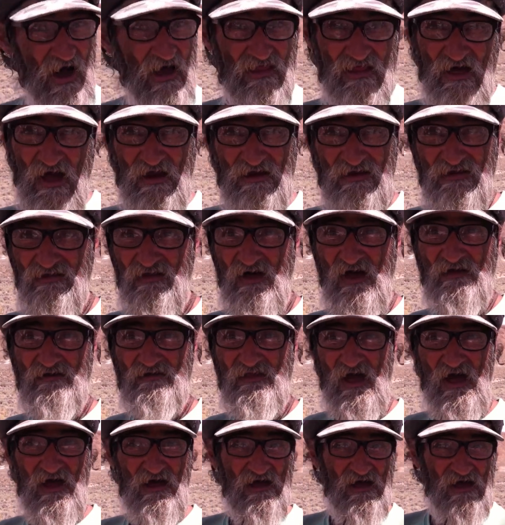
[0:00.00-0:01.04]
I like it like
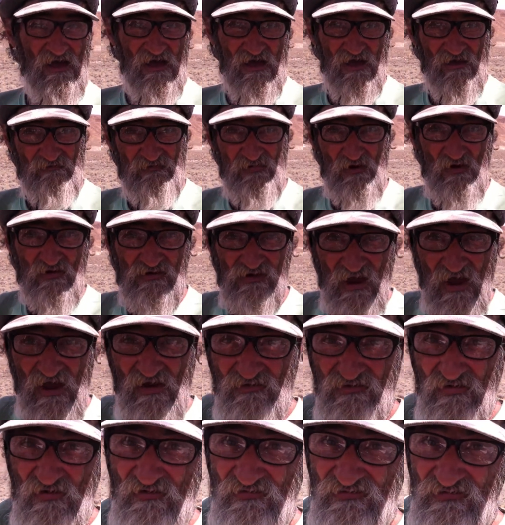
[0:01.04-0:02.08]
that. If you
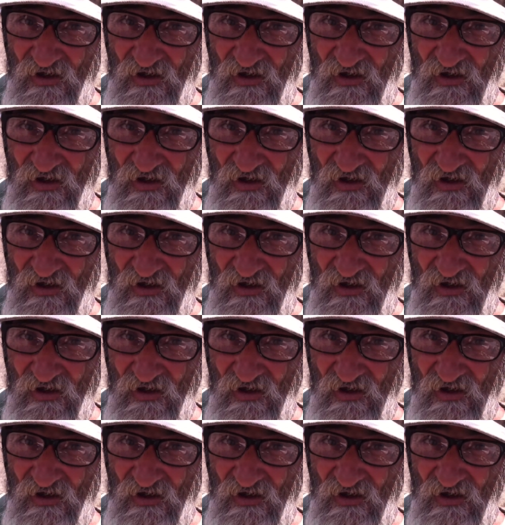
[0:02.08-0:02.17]
can't do